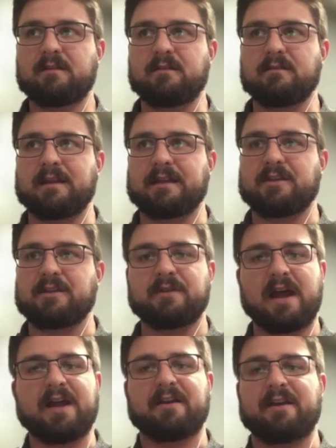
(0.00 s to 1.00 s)
Like you
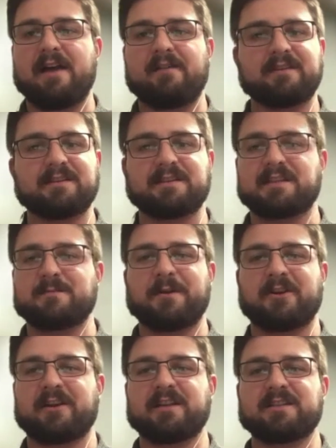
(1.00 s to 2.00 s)
and I are having this
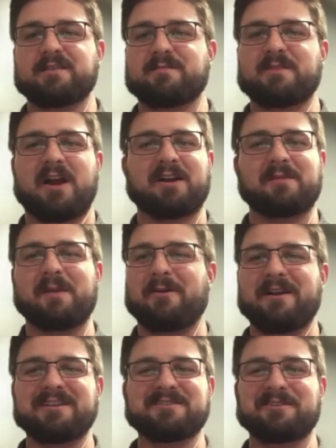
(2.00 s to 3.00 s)
experience talking about
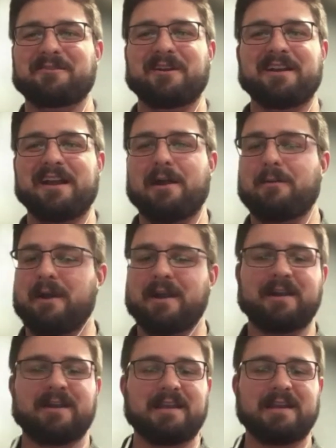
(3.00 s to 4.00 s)
wrestling right now.
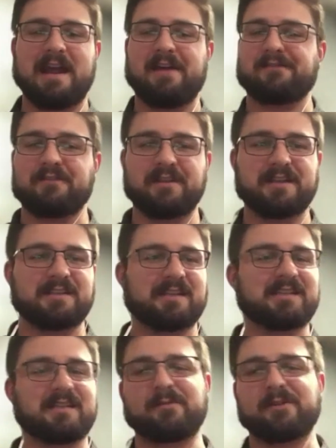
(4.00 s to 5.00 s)
Right. And then after this,
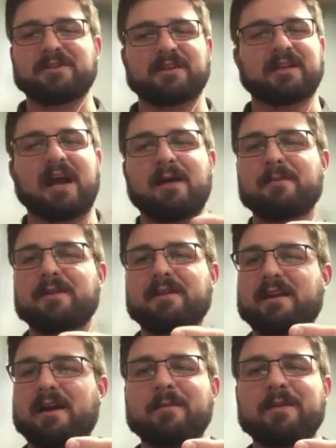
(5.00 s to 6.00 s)
like somebody's going to
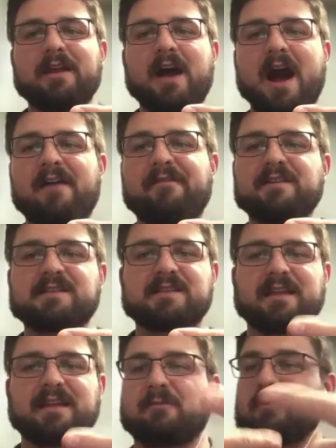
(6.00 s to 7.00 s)
come in the office
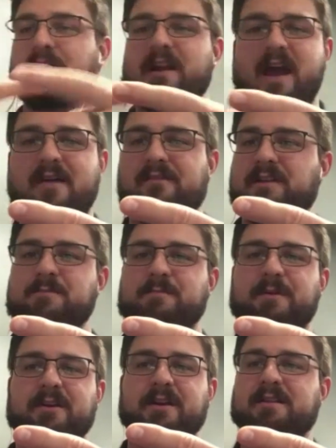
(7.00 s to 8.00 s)
and like, we're going to have an
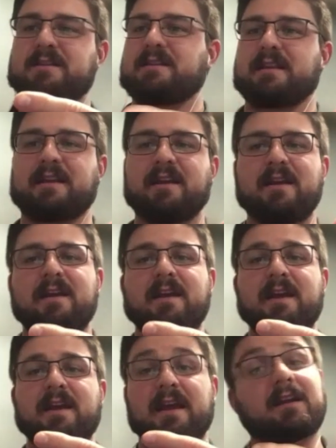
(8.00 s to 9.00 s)
experience. And like,
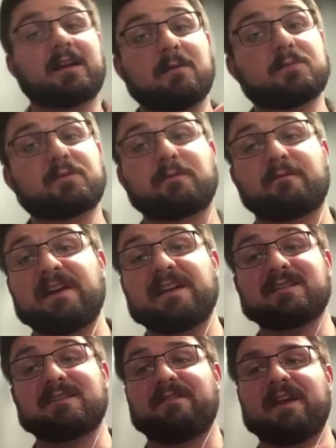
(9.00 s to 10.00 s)
it comes from
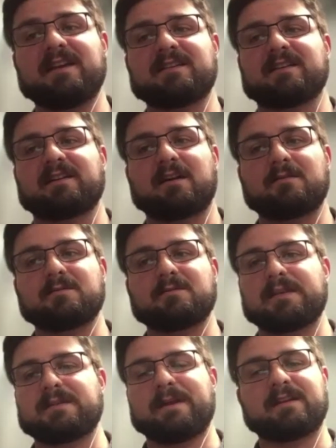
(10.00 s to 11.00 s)
face to face and it comes by
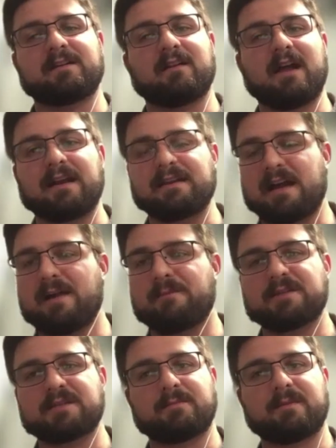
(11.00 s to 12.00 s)
spending a lot of time
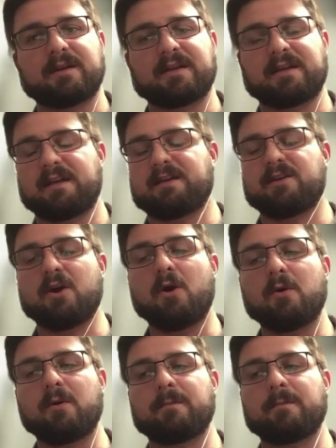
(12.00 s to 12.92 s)
with somebody and getting to know them.